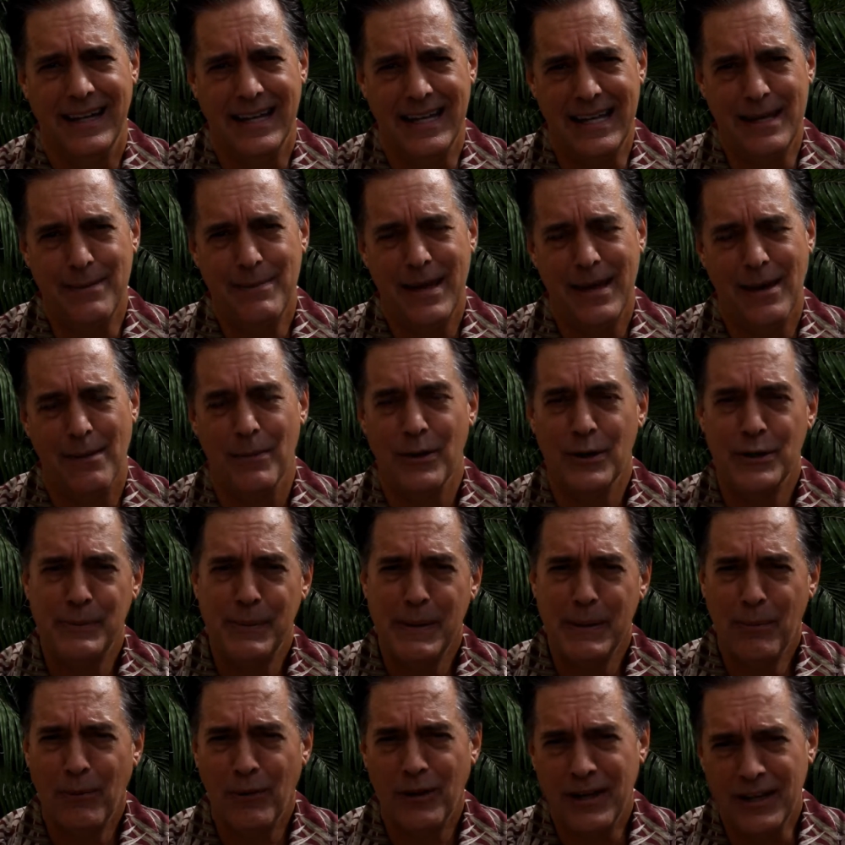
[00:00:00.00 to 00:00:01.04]
Email, most
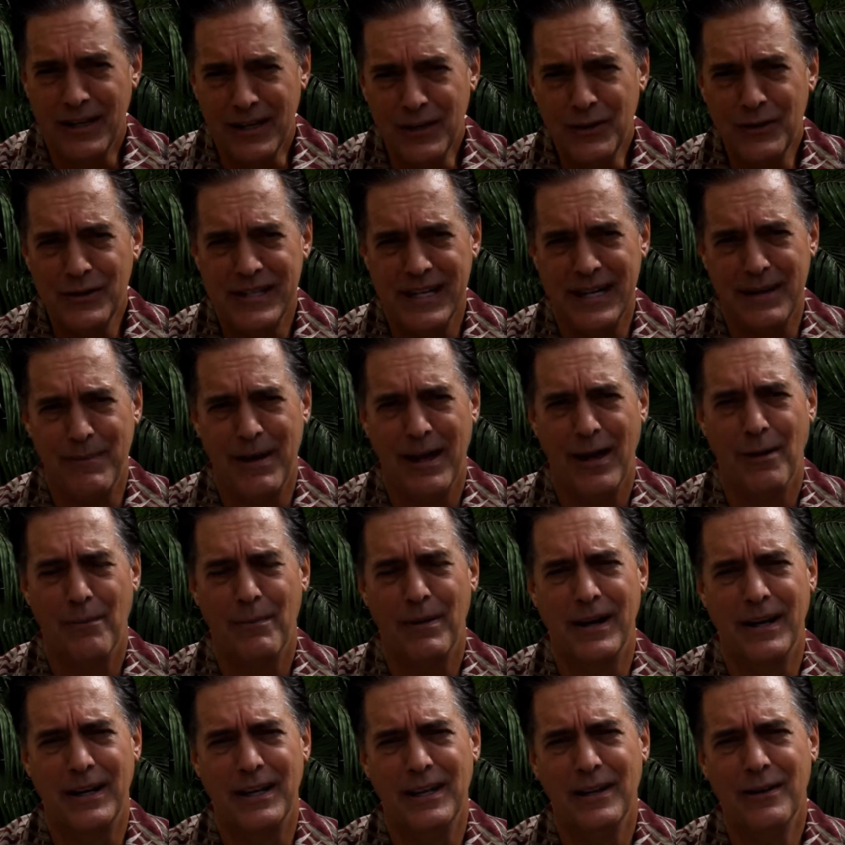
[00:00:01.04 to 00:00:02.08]
people could use email,
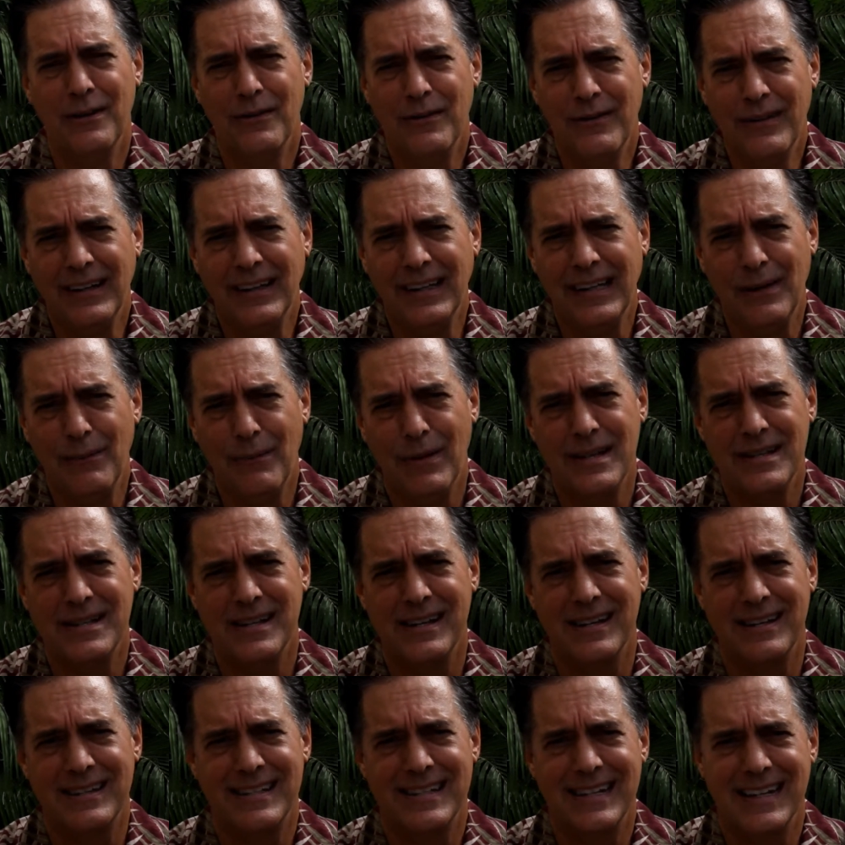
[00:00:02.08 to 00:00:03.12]
but it really
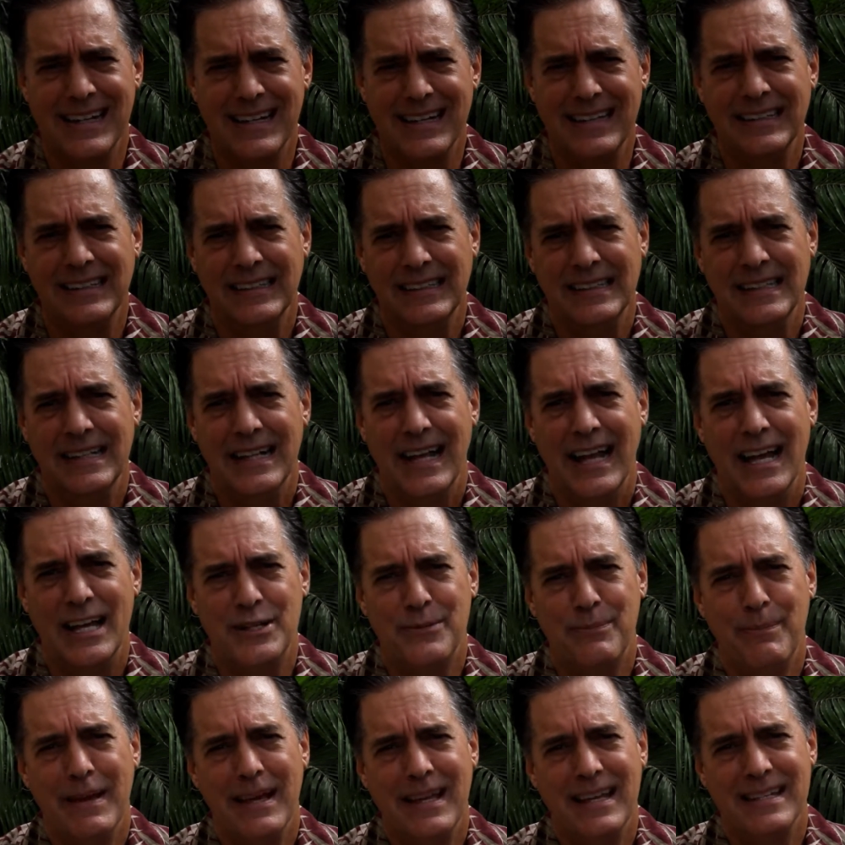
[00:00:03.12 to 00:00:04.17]
wasn't
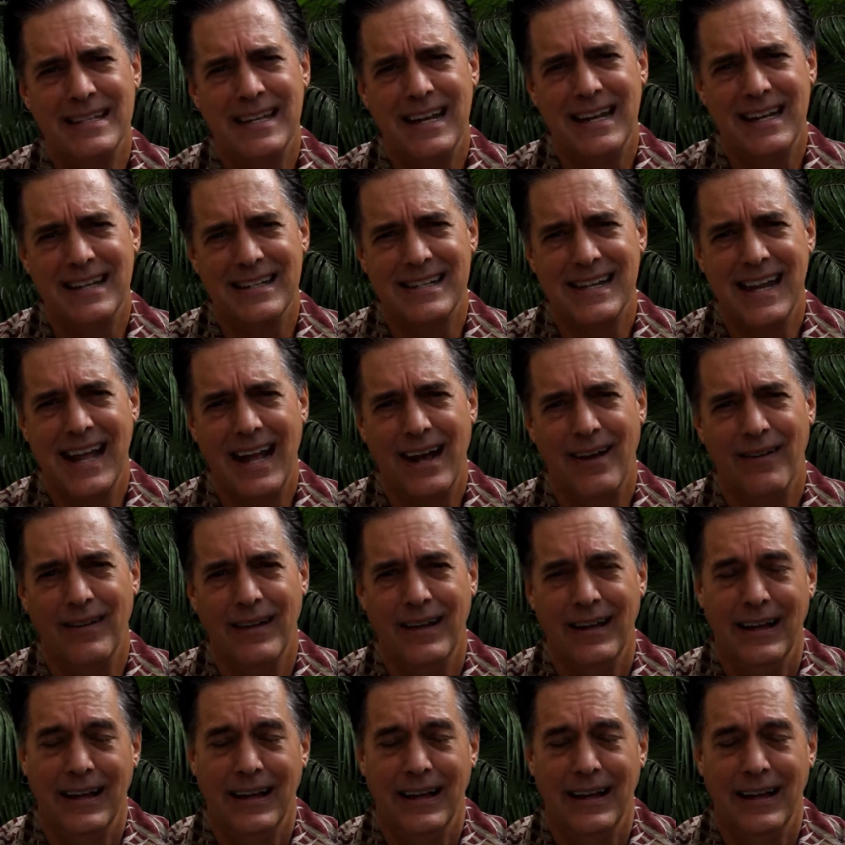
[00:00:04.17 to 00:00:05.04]
as big as it is now.